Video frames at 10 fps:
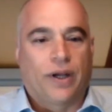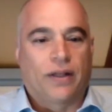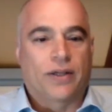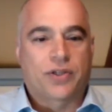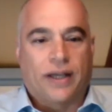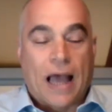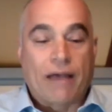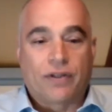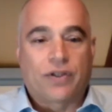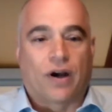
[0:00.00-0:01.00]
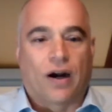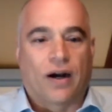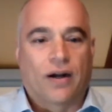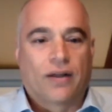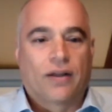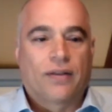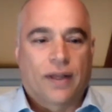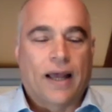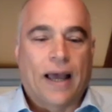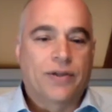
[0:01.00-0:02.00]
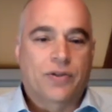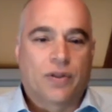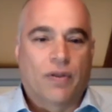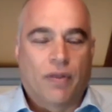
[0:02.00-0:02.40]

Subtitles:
realistic avatar that has